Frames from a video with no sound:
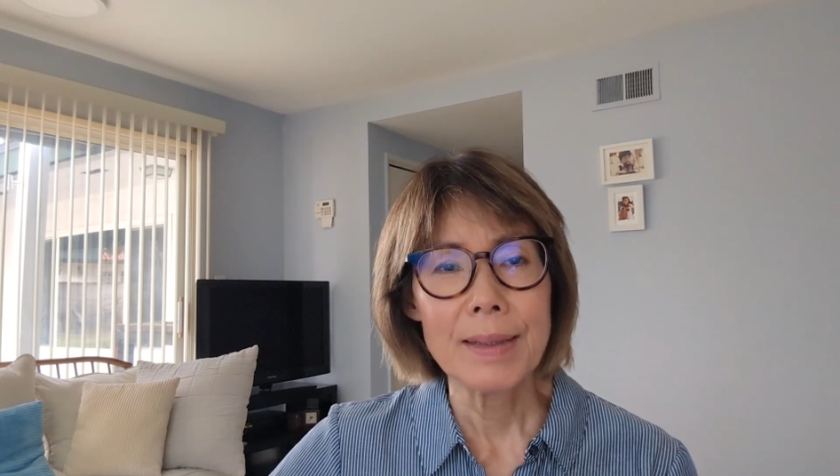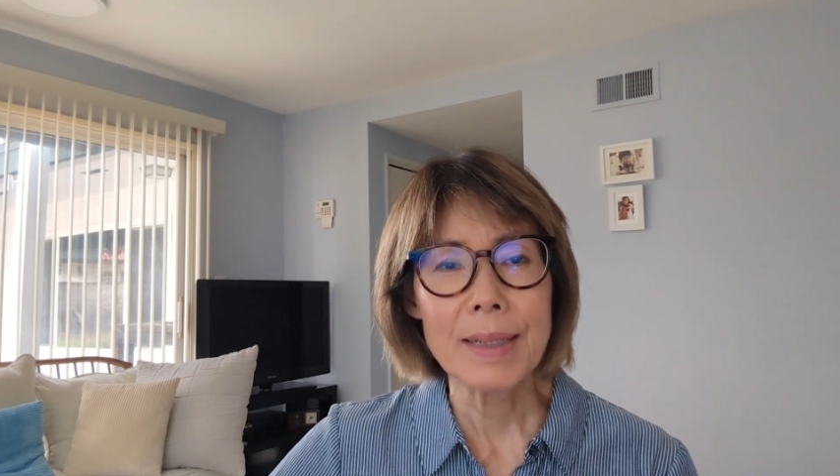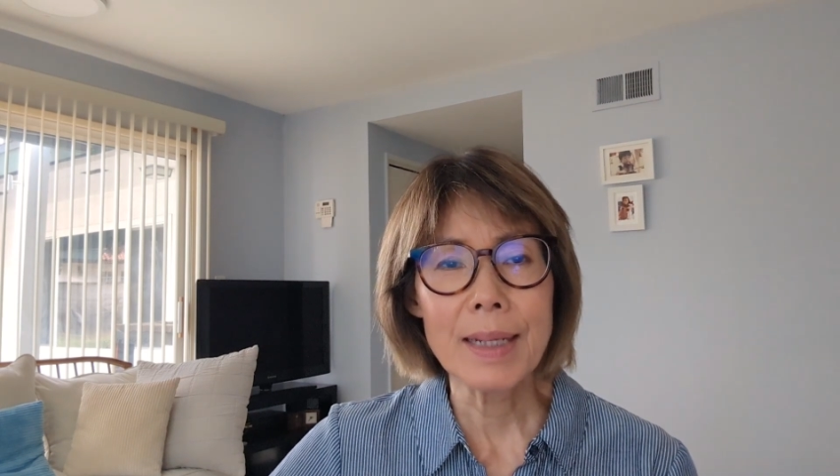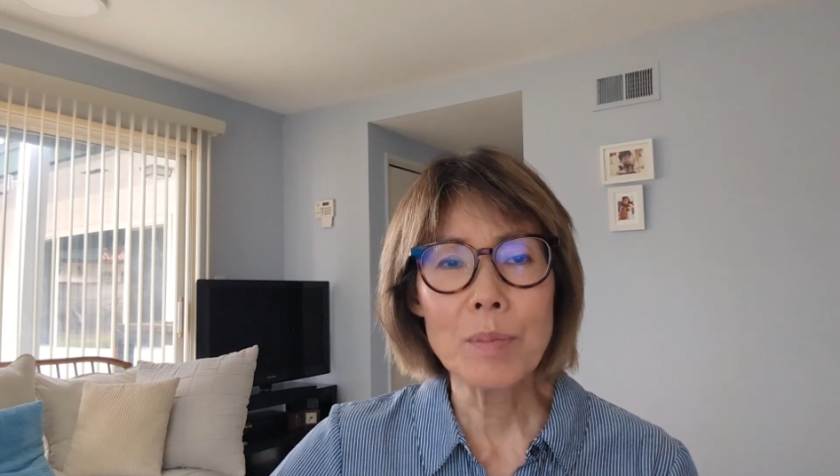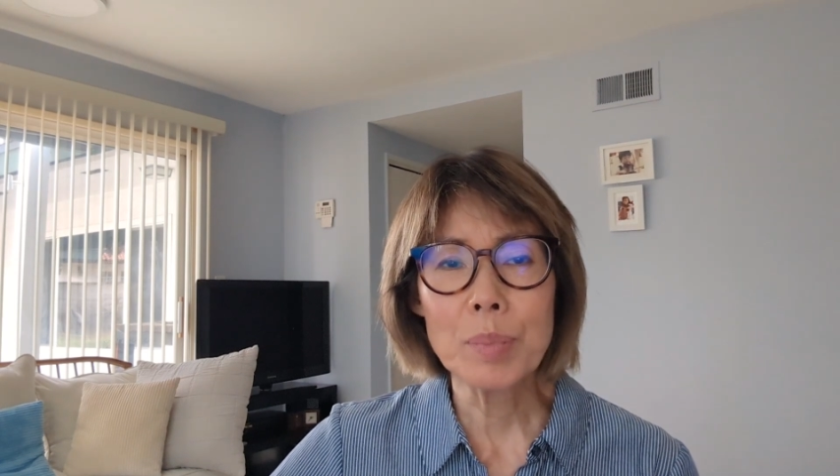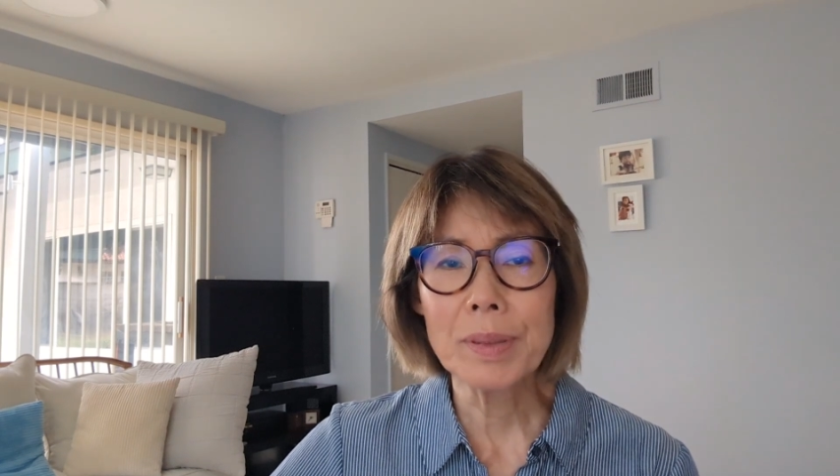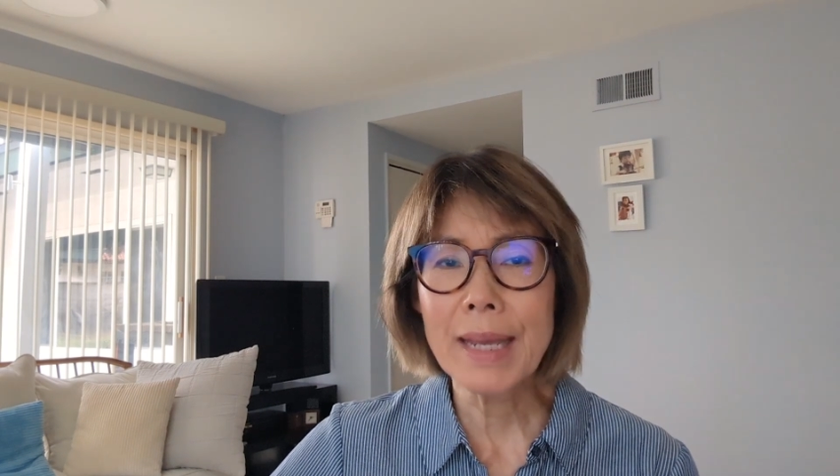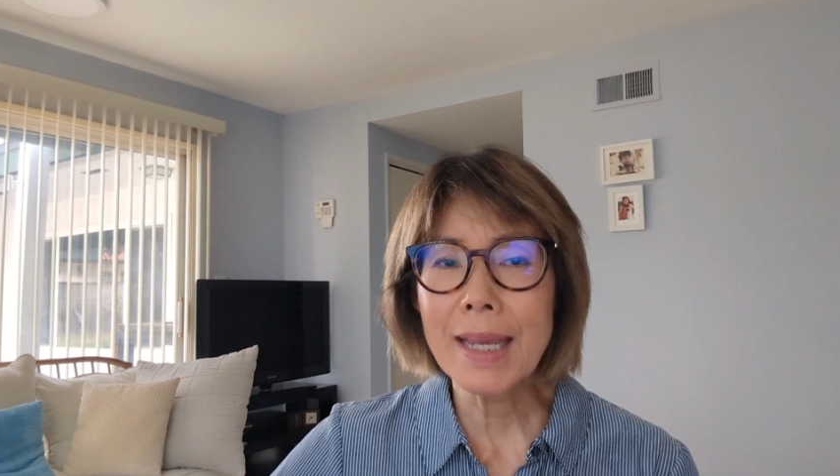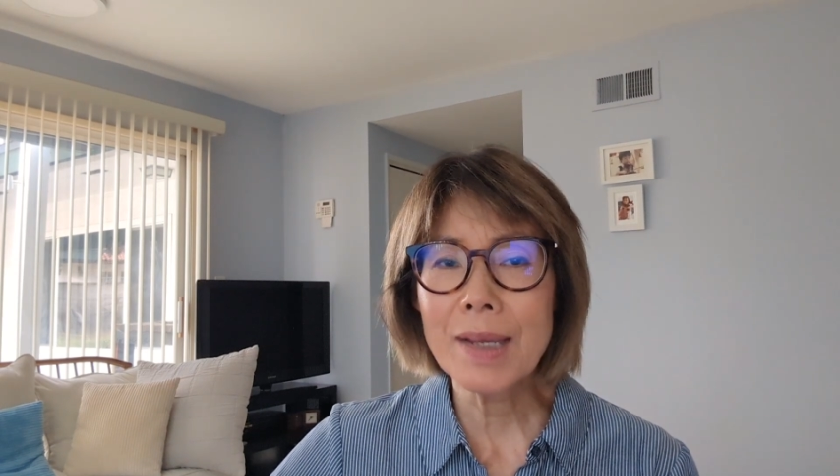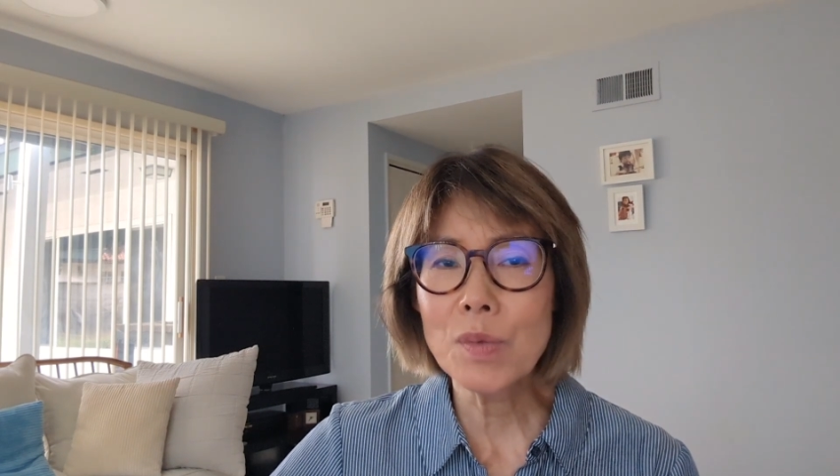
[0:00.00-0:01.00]
The
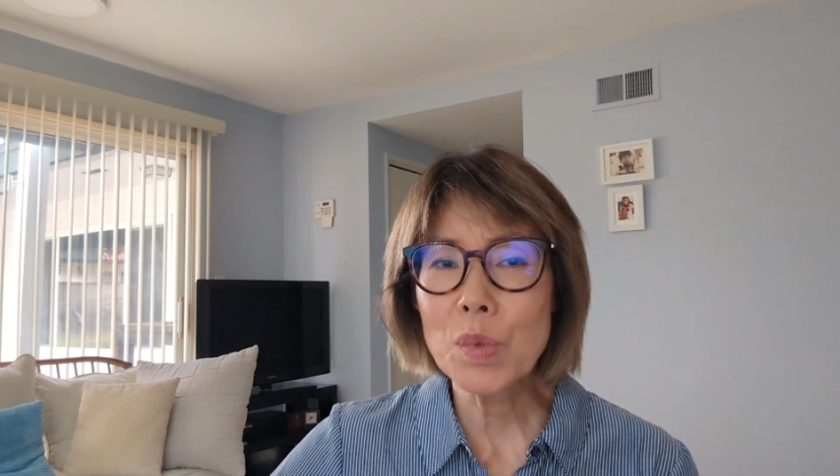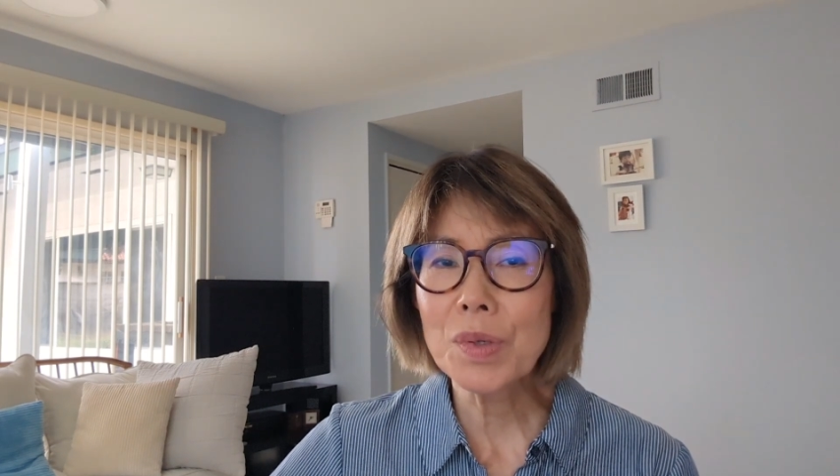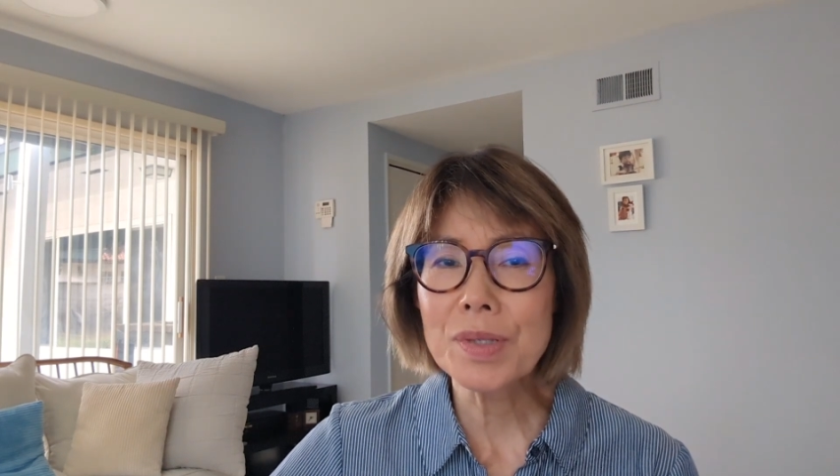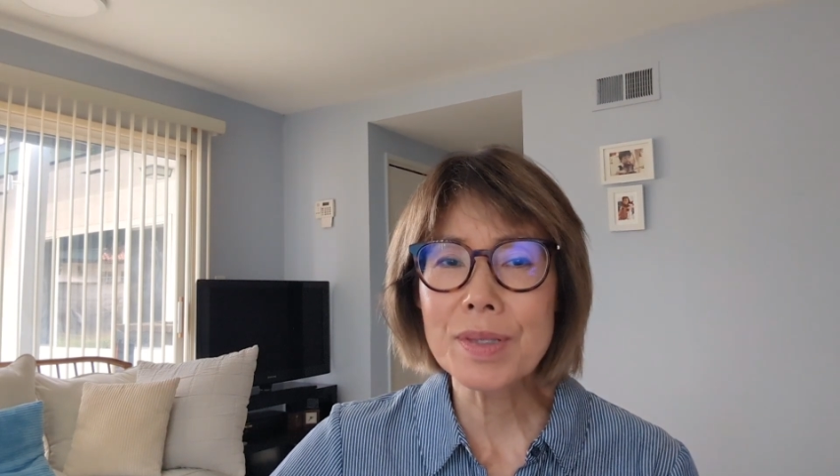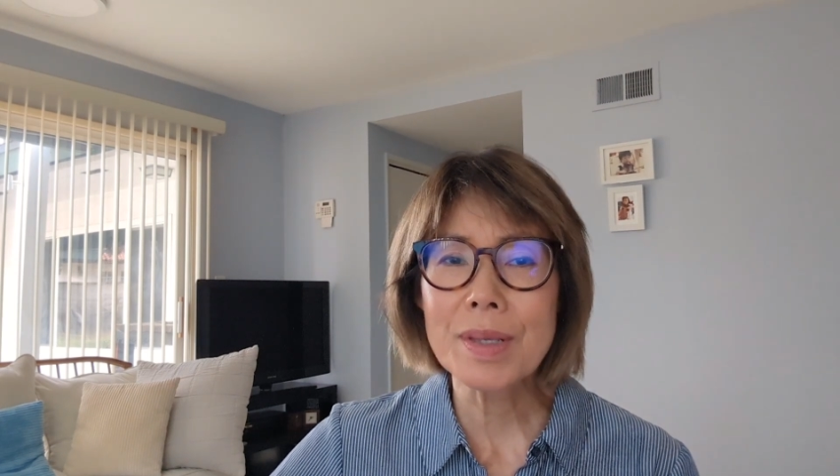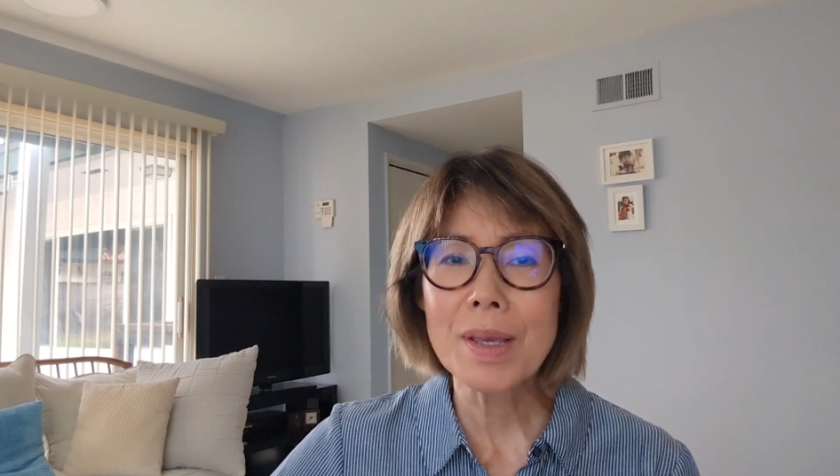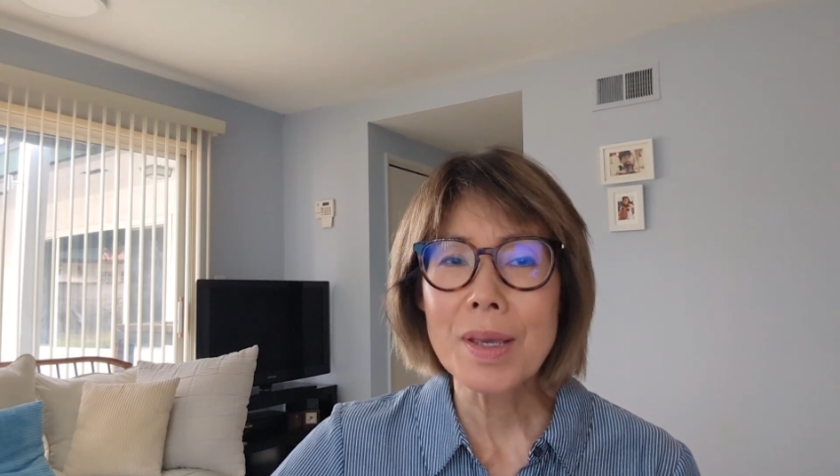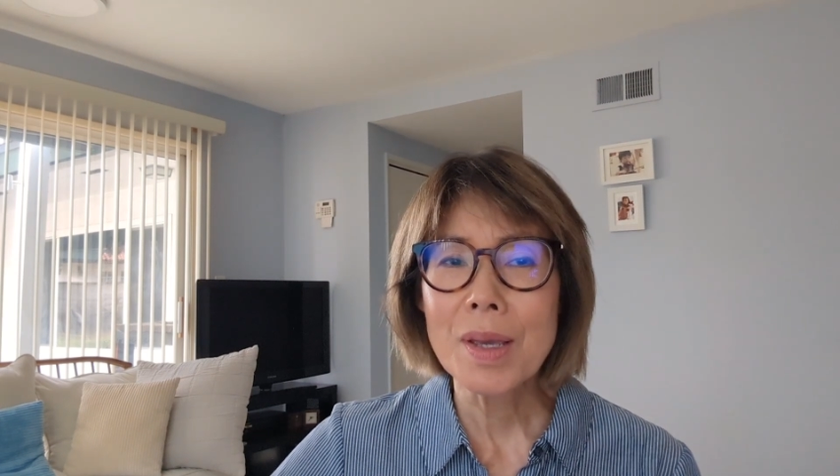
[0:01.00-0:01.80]
complaint was